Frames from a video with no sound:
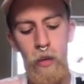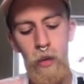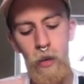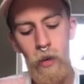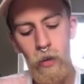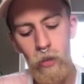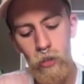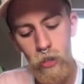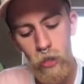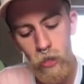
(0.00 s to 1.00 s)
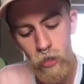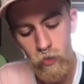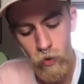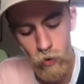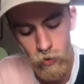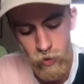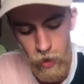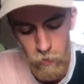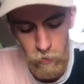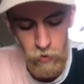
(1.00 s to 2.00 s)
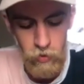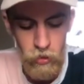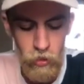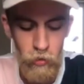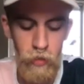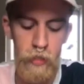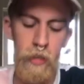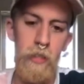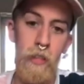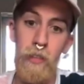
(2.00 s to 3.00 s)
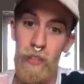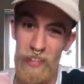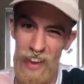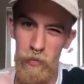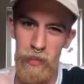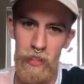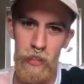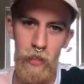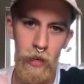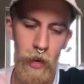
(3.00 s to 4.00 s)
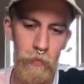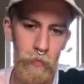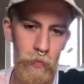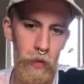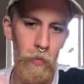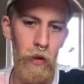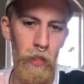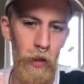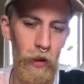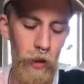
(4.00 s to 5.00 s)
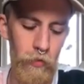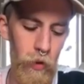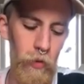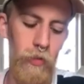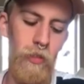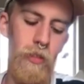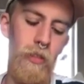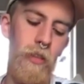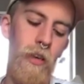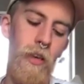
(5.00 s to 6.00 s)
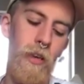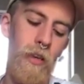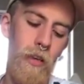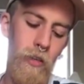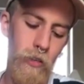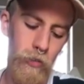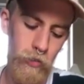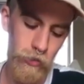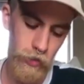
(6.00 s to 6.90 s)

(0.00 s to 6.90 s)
and you just fold them to the centre like we did earlier in one of the earlier folds. So,